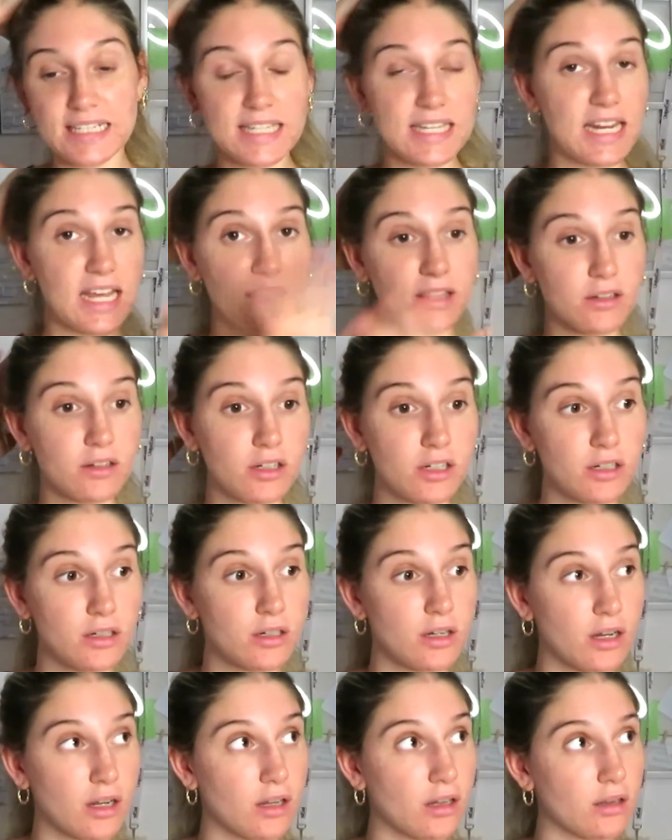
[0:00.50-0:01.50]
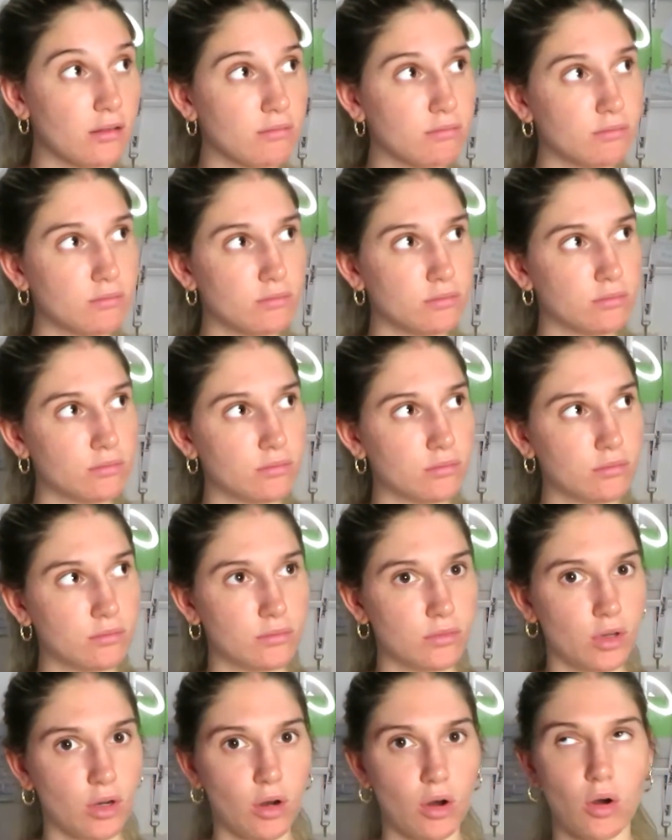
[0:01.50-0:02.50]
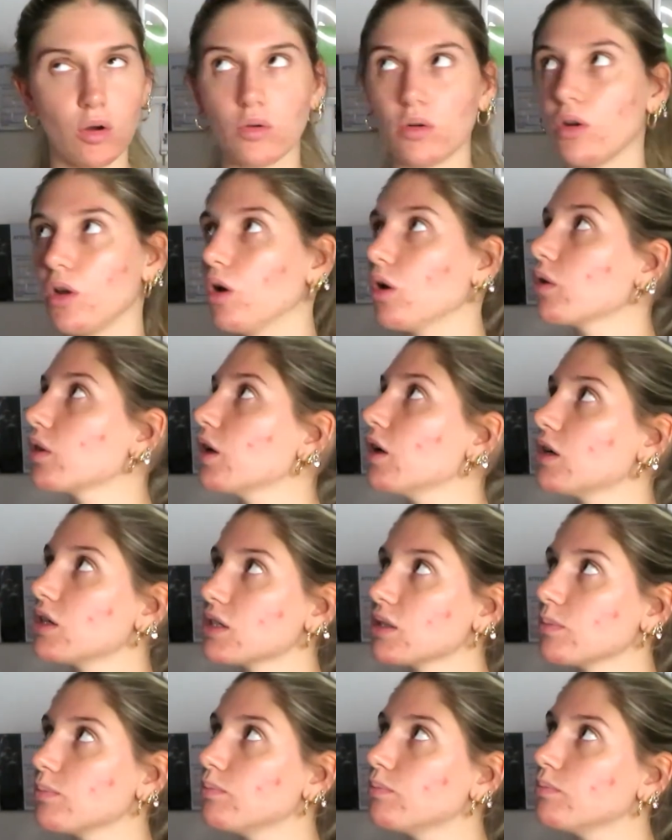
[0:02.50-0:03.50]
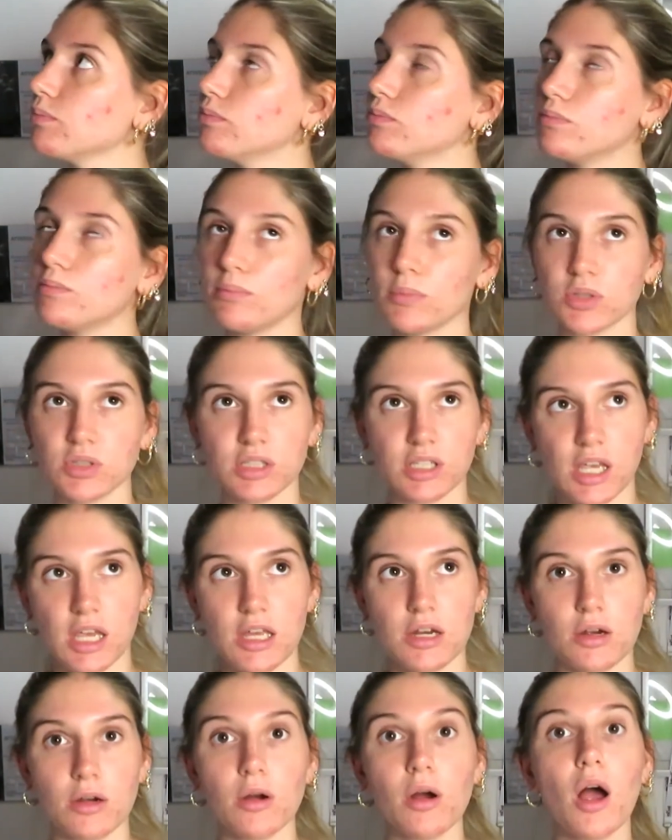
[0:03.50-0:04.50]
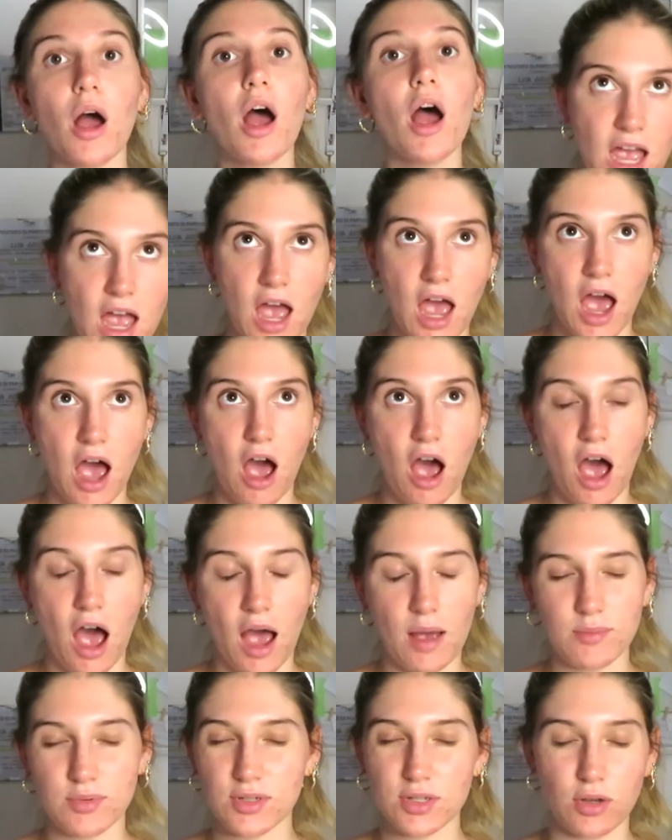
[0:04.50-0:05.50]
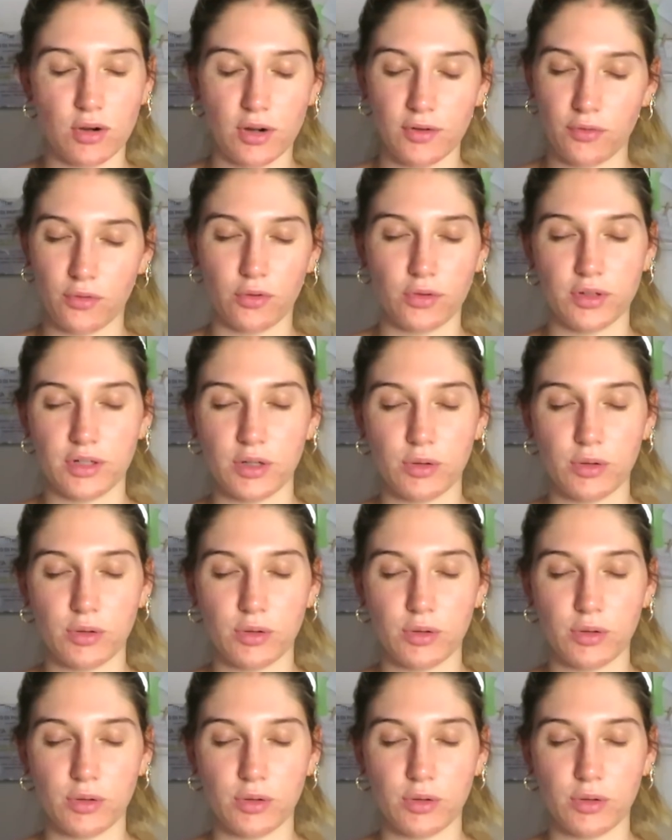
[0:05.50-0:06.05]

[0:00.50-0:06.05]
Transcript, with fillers: another oh no there's a mosquito i'm sorry for the